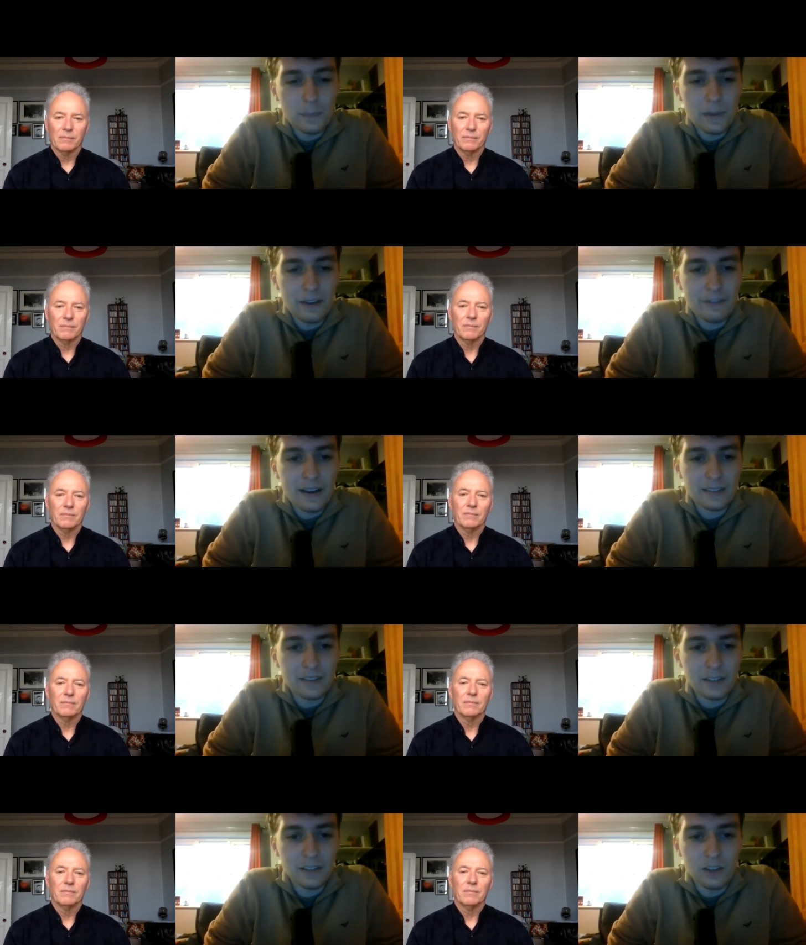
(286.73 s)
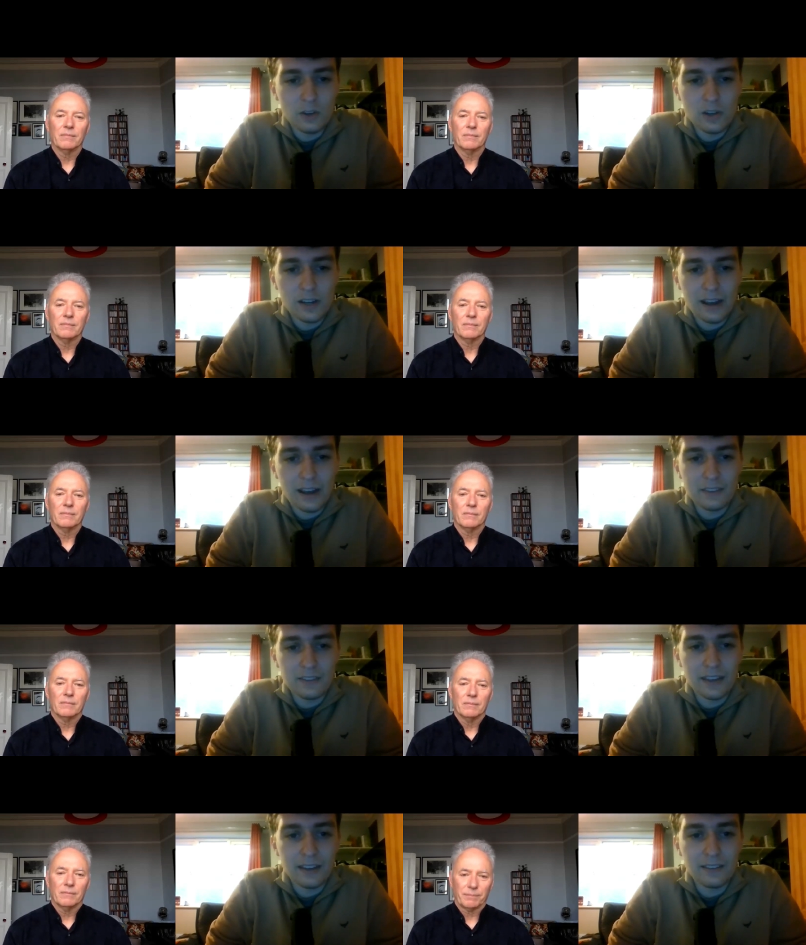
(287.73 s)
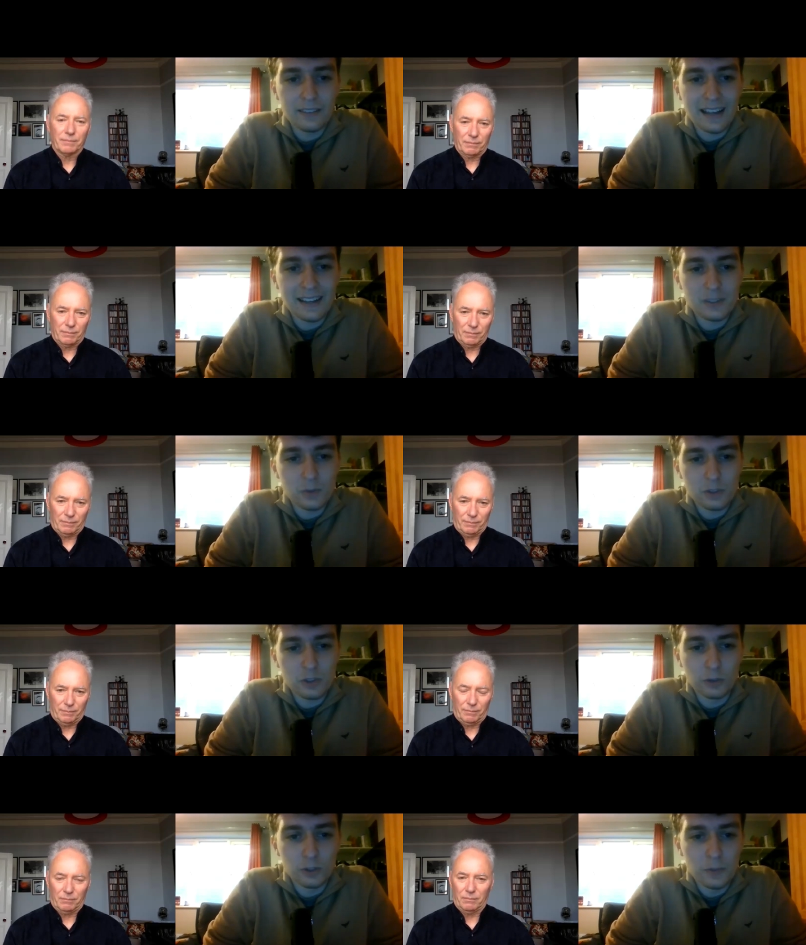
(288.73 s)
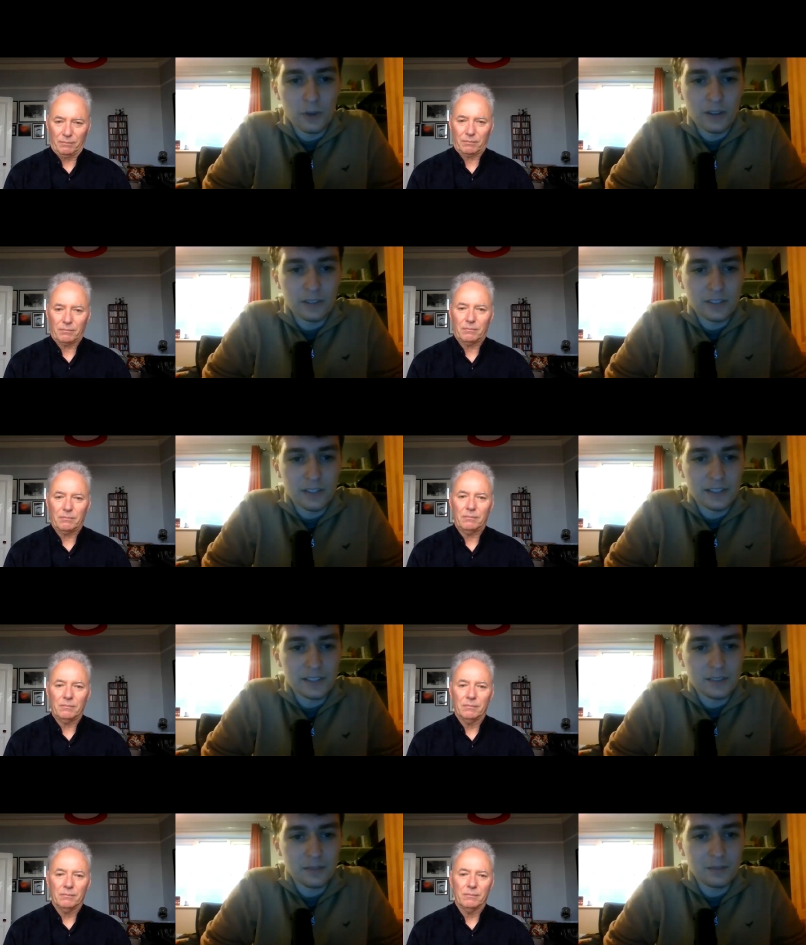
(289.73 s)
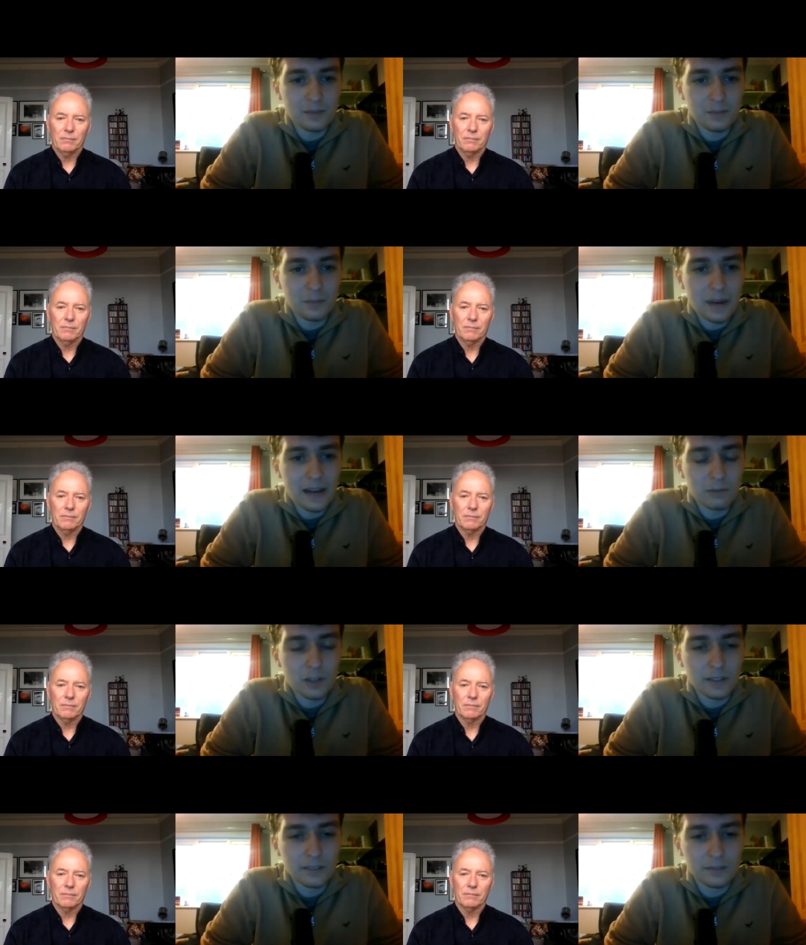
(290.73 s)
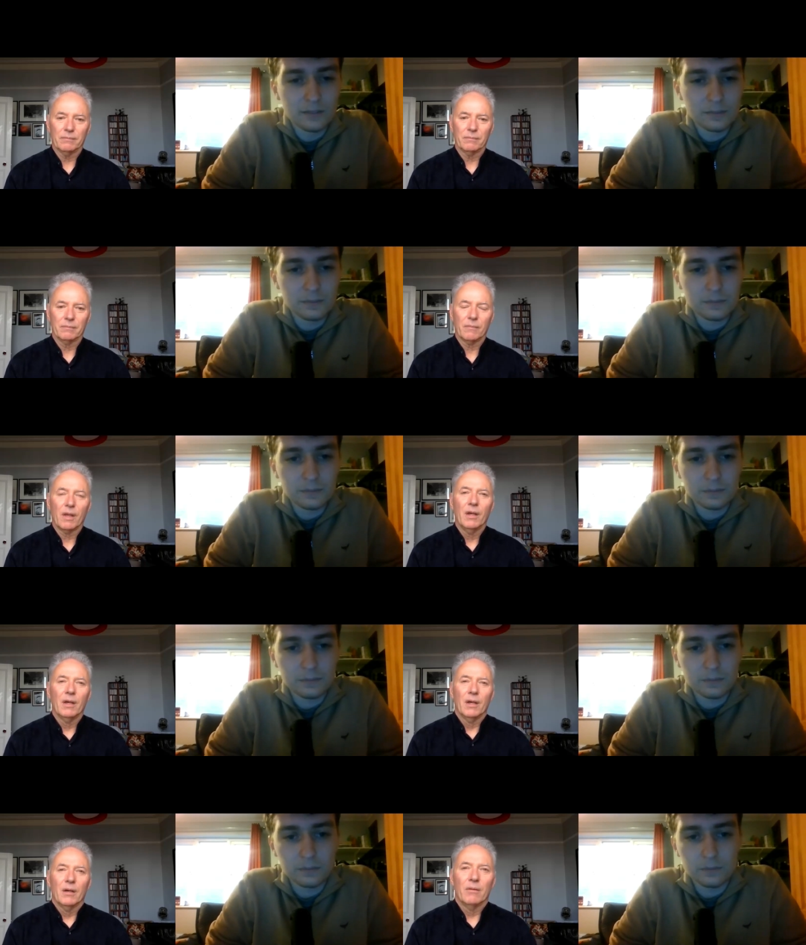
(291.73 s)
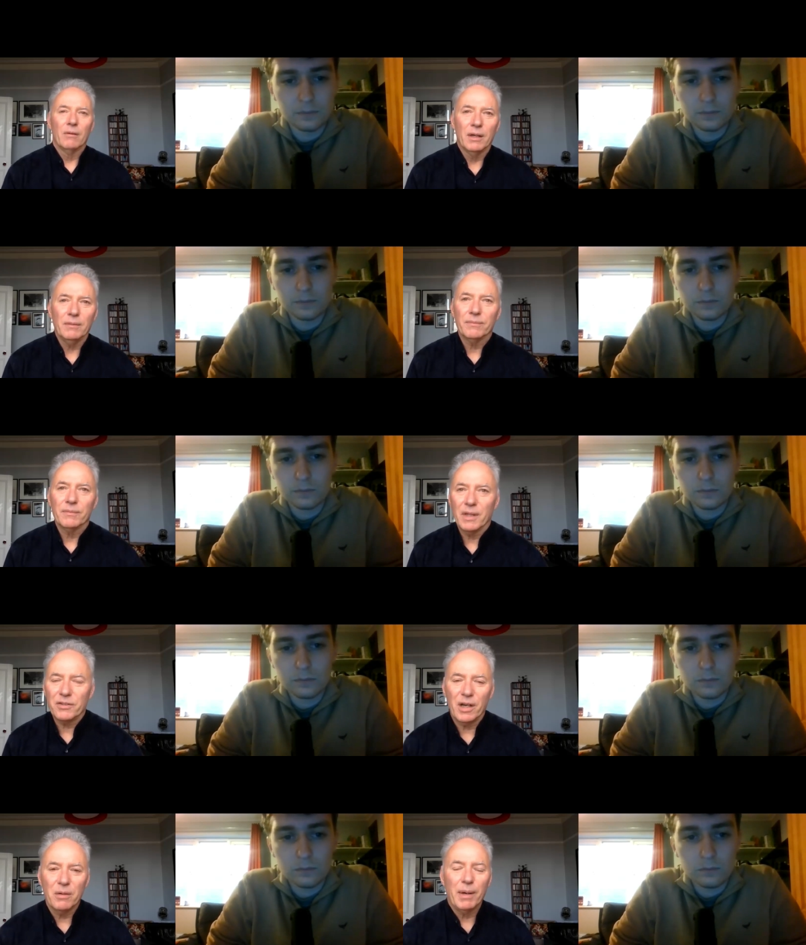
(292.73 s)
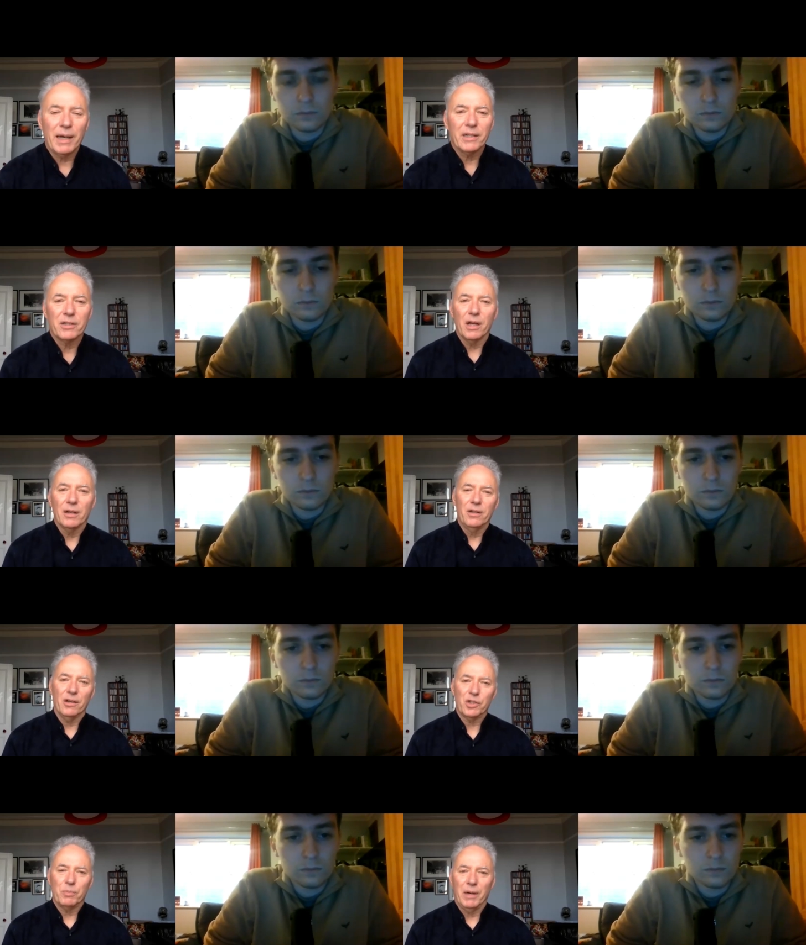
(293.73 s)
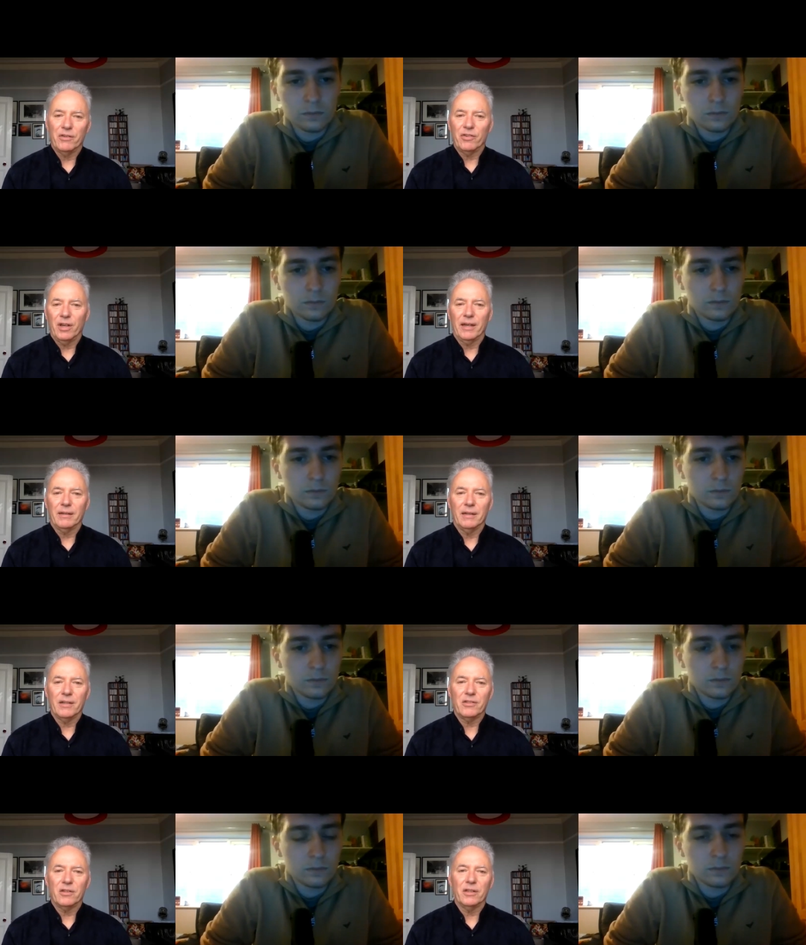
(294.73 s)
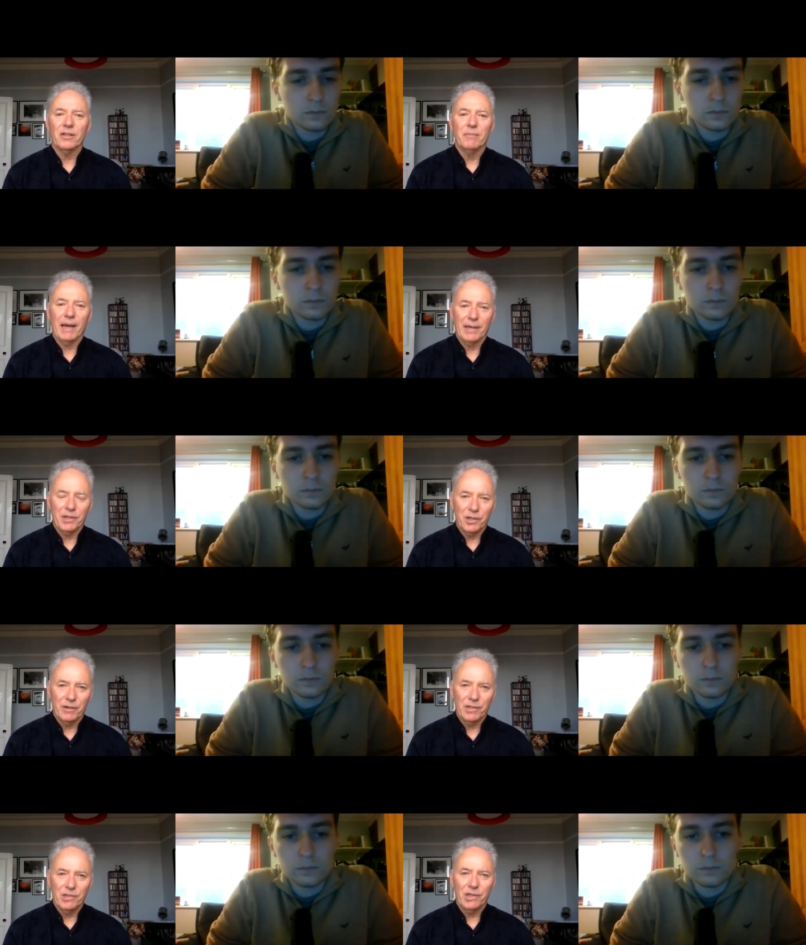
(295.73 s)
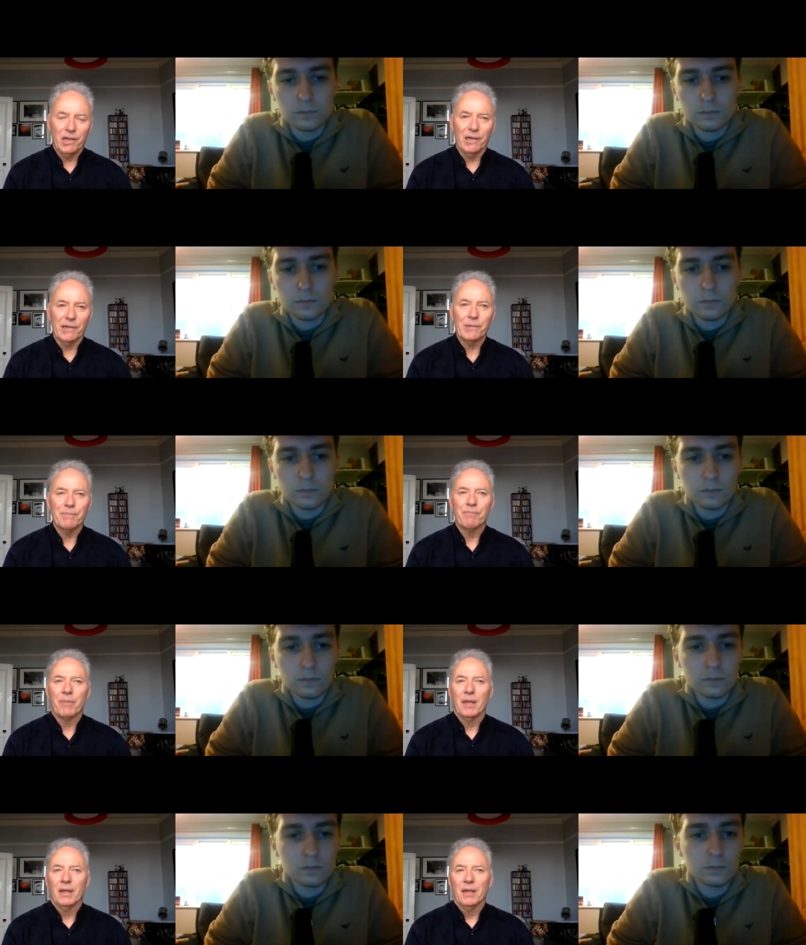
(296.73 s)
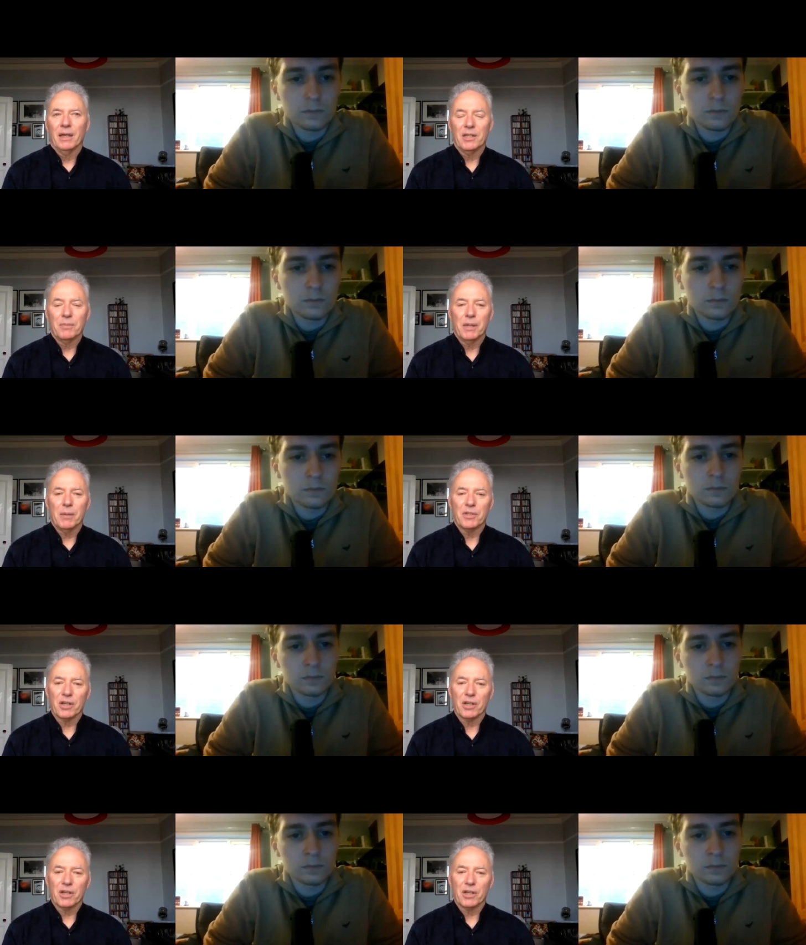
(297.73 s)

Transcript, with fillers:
Speaker 1: big factor that you look at and think that's what's contributing to this bad run?
Speaker 2: Well, let's go back a, a, notch by saying, let's look at the manager in charge. He was a